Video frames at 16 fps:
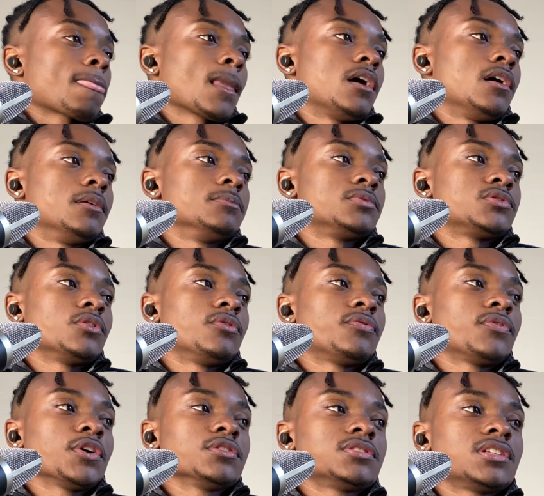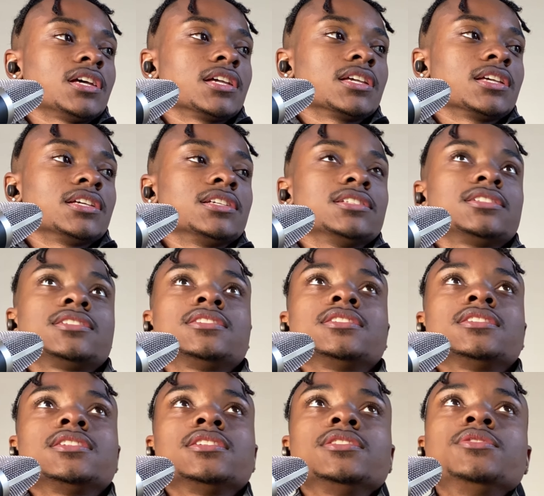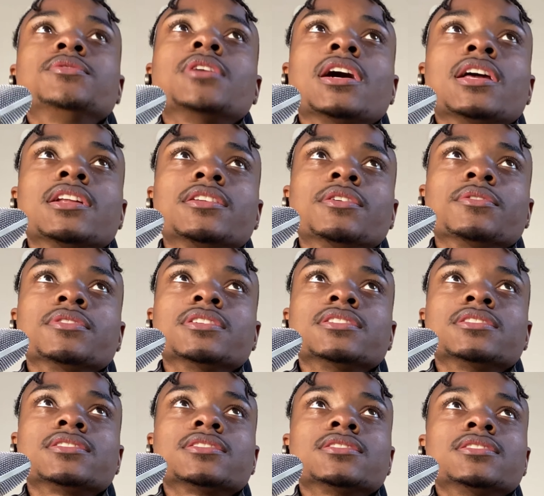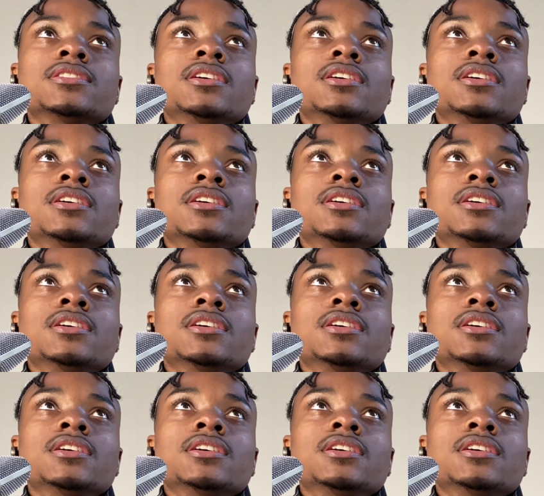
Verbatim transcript: Um, so first thing is you got to know this.